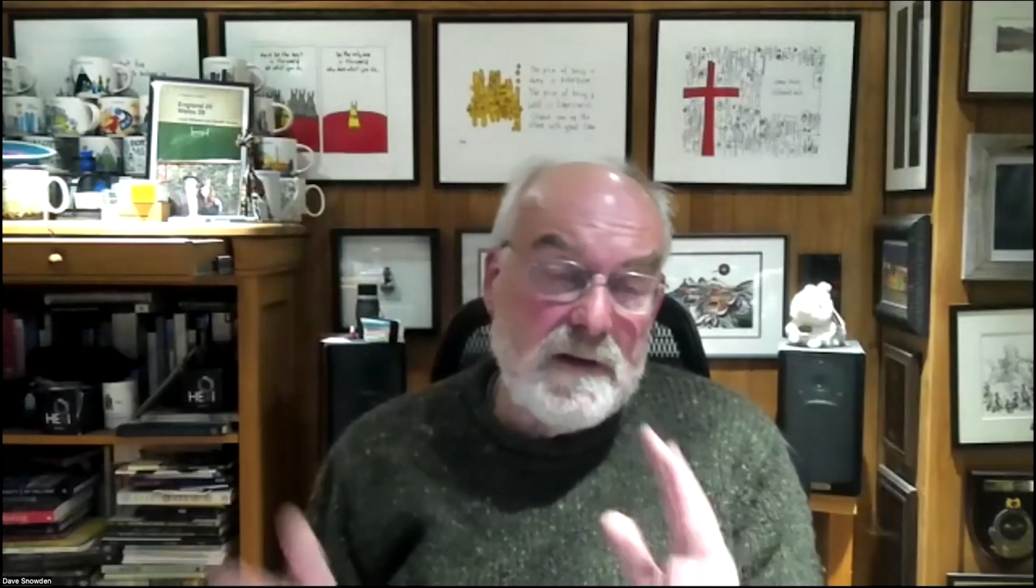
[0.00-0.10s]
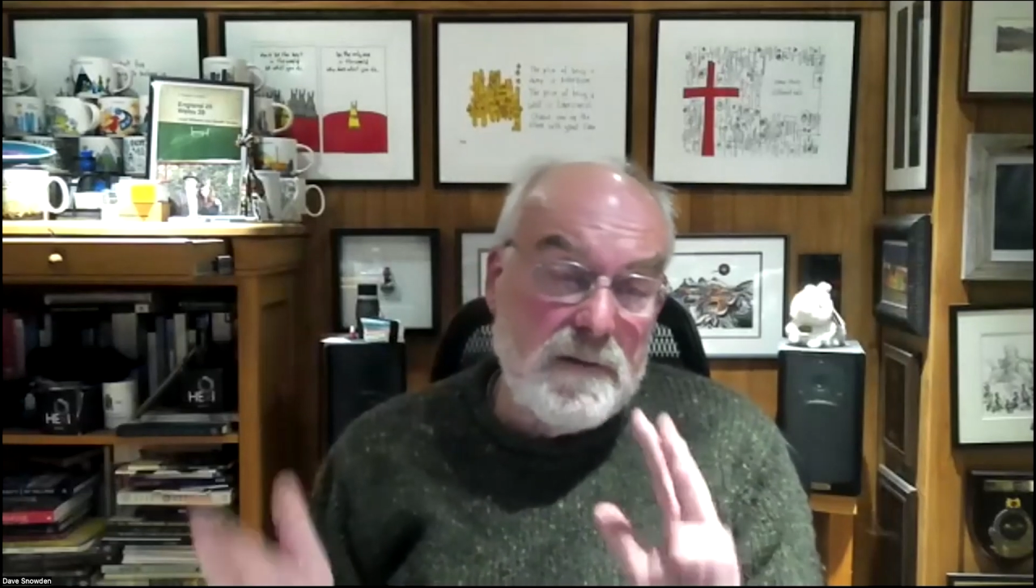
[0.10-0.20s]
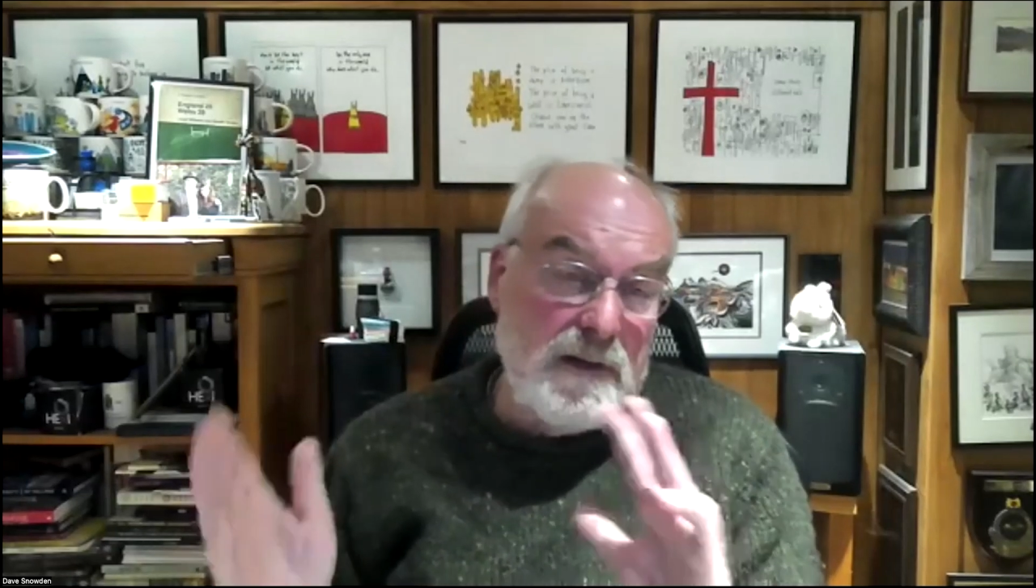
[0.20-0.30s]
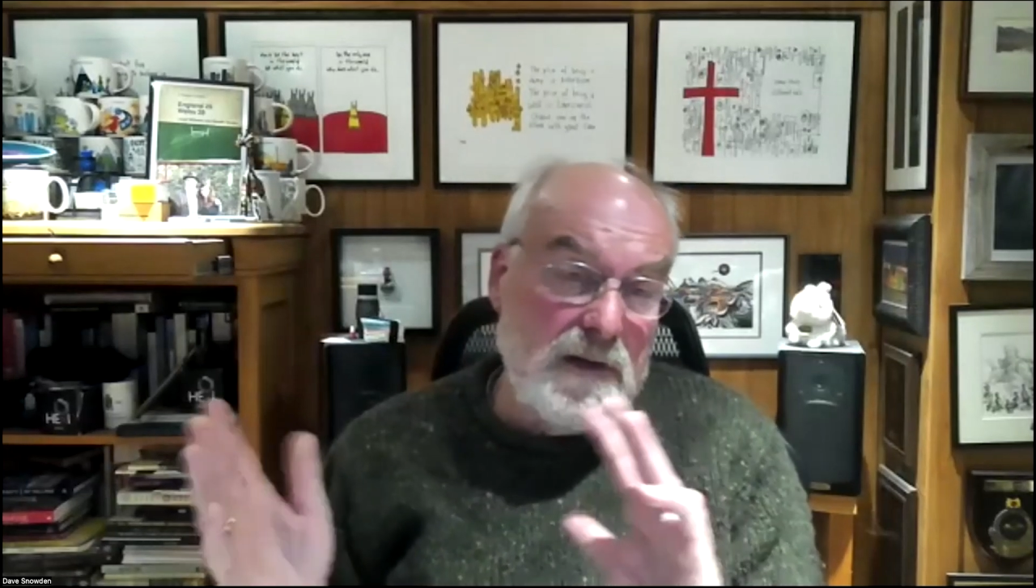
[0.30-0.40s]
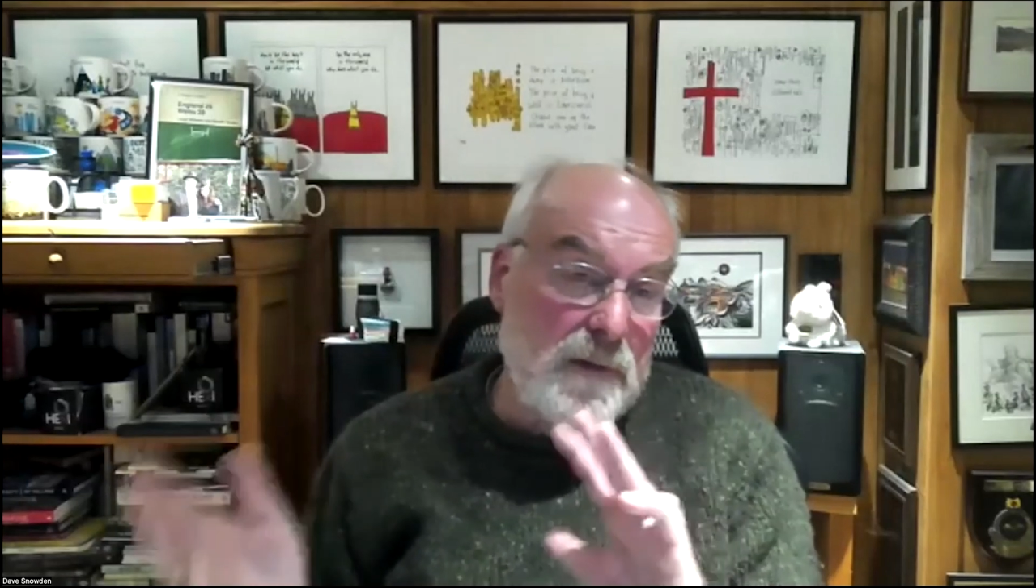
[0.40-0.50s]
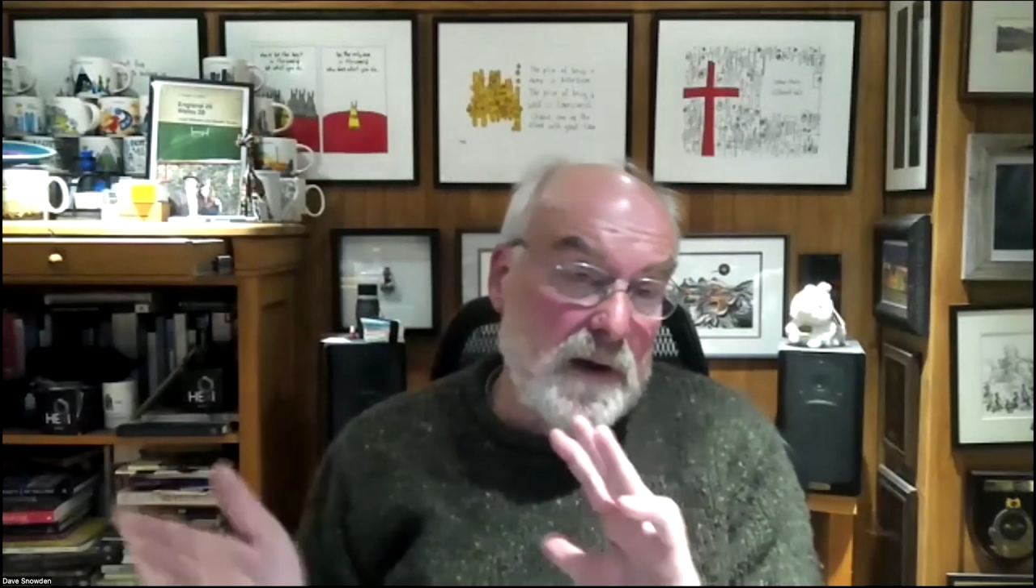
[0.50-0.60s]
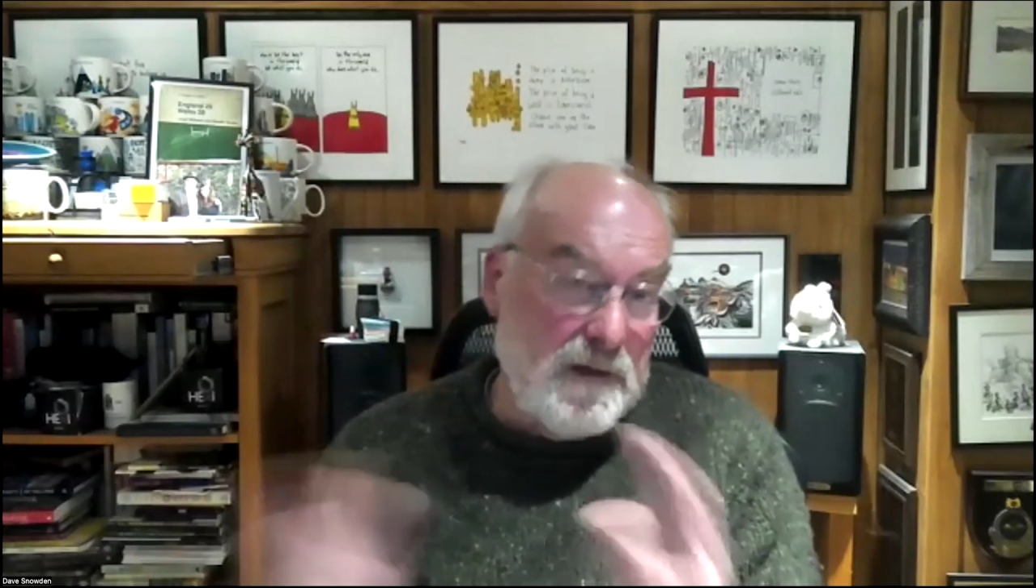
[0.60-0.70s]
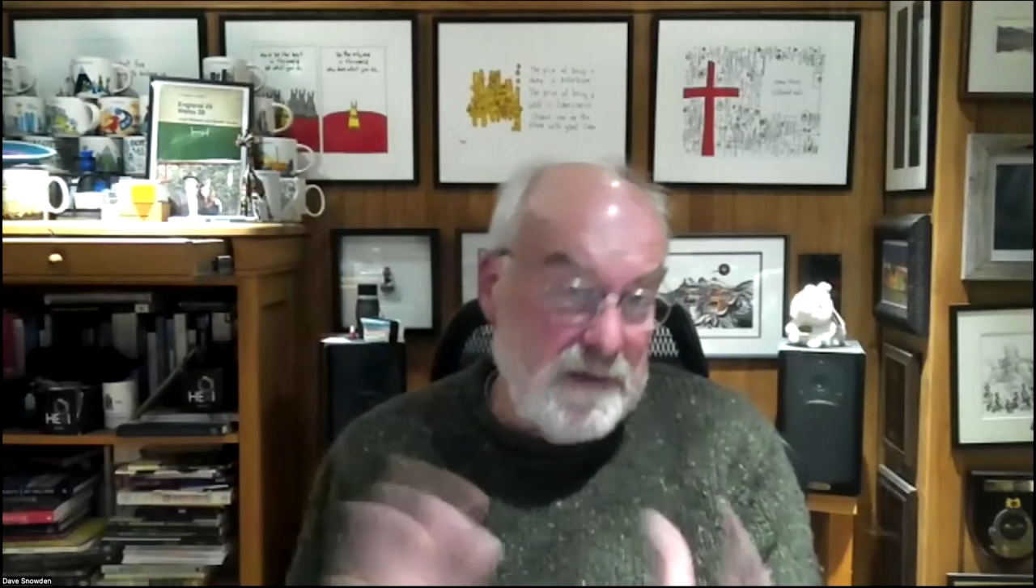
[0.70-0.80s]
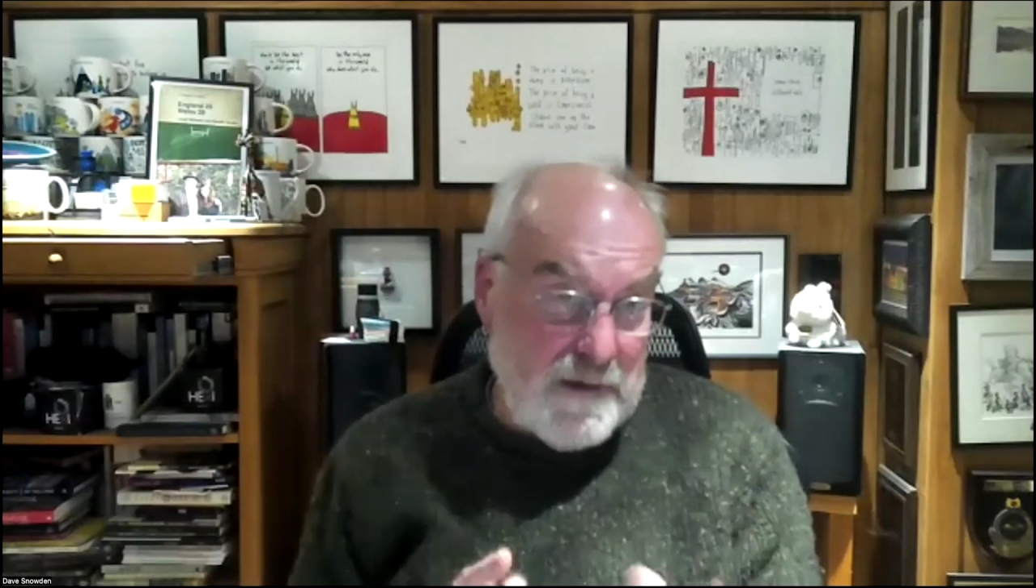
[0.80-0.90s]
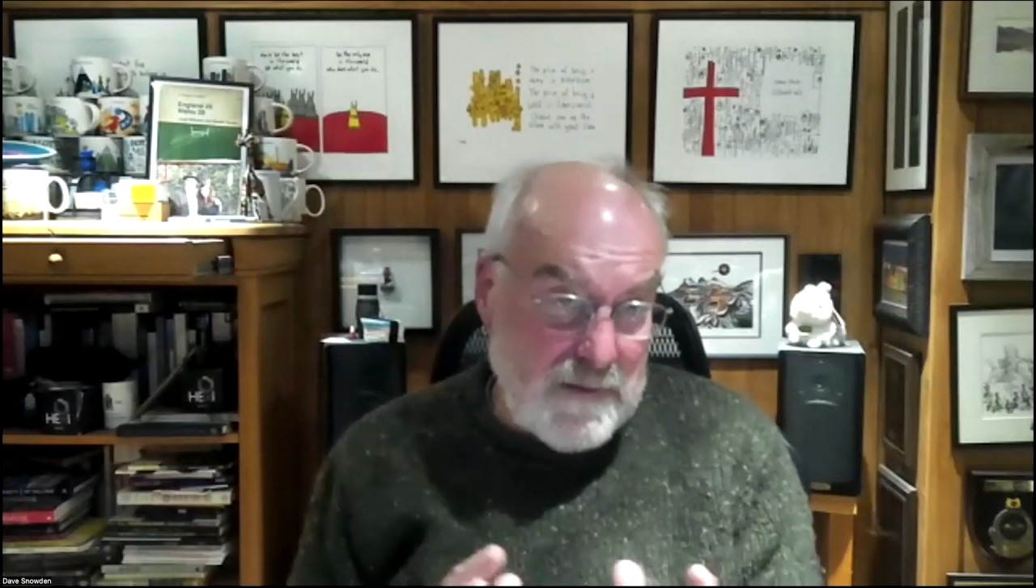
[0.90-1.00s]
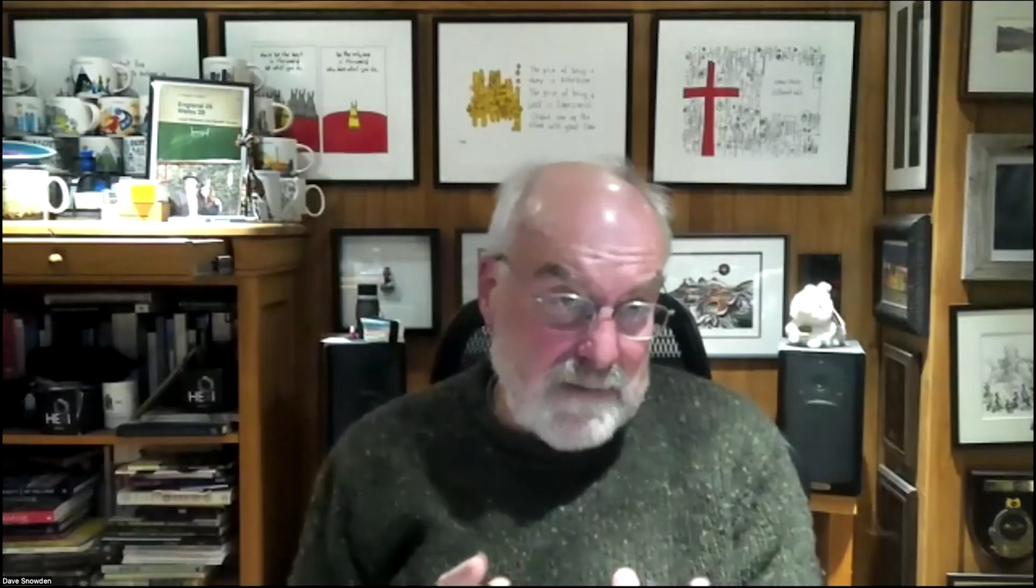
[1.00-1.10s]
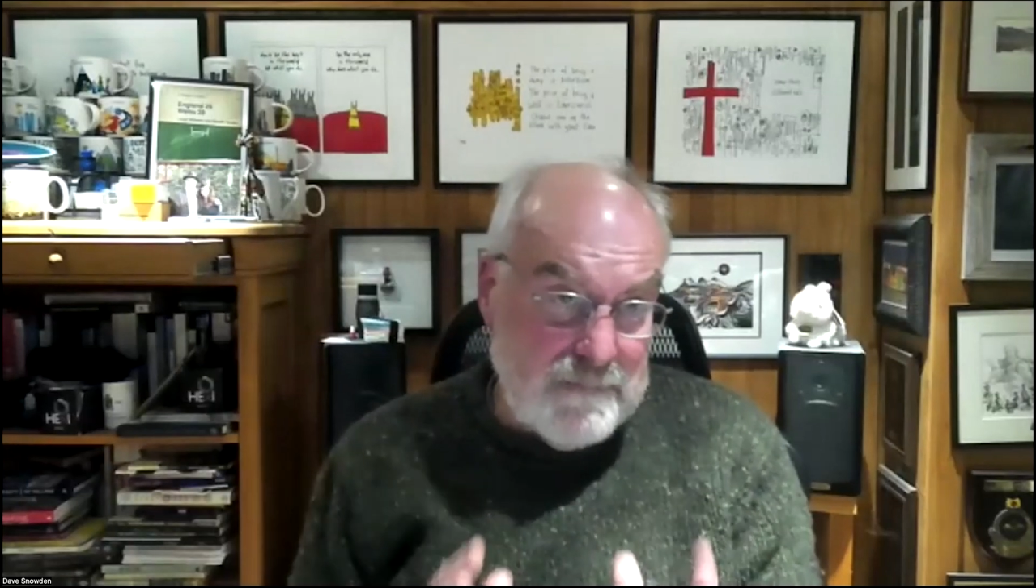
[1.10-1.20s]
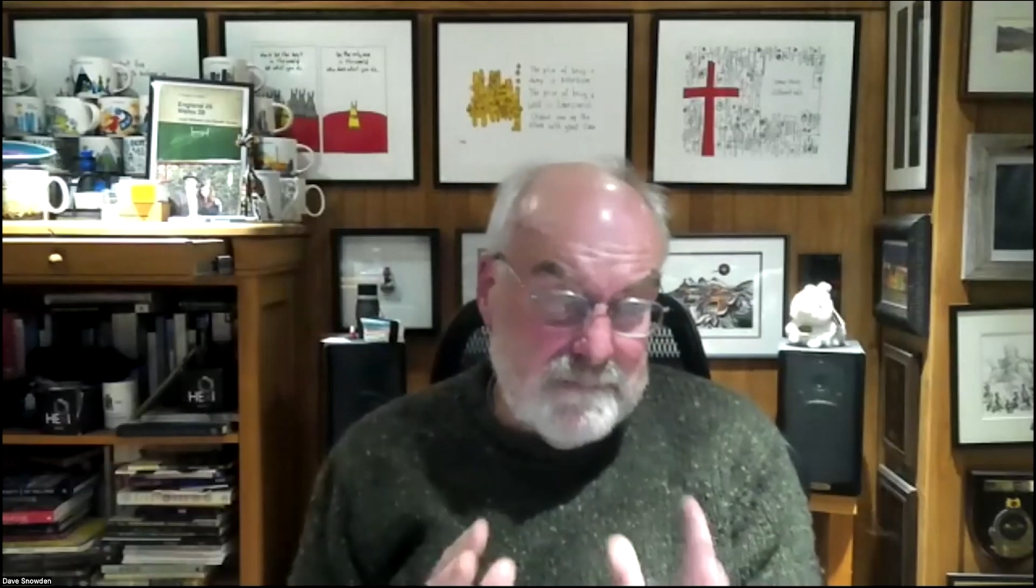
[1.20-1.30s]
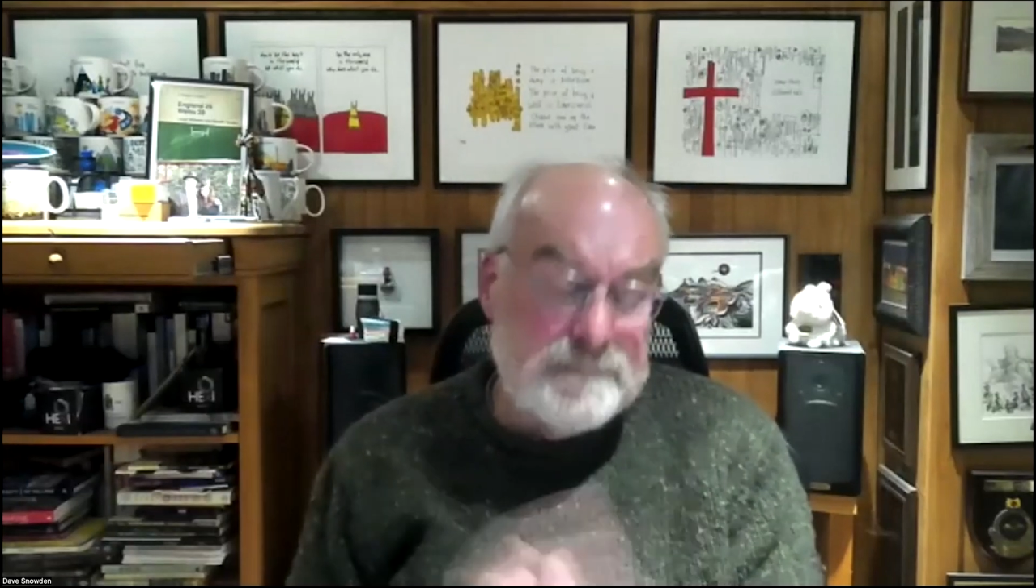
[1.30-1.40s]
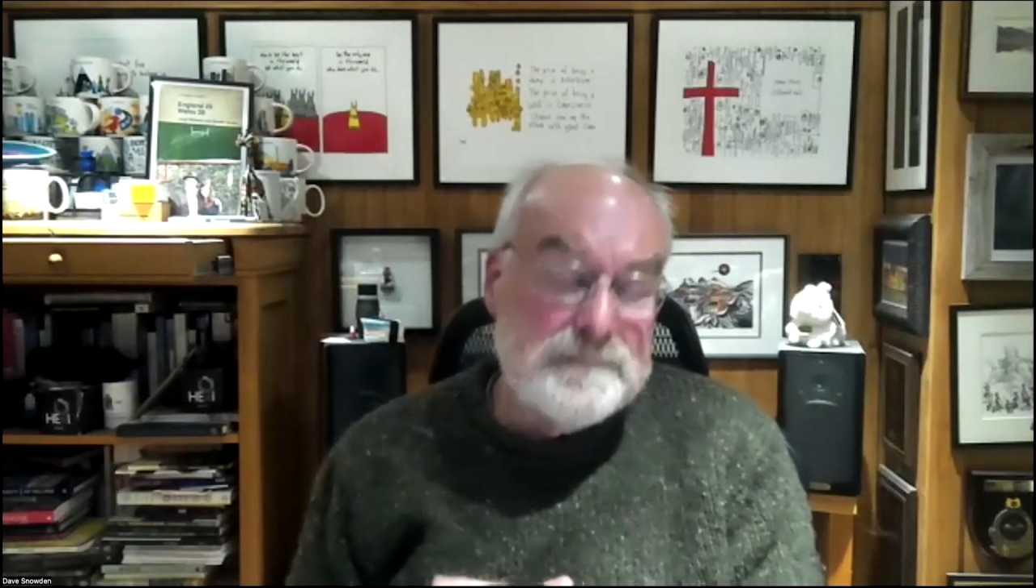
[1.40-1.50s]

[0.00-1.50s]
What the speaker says: Now, one of the things we are doing,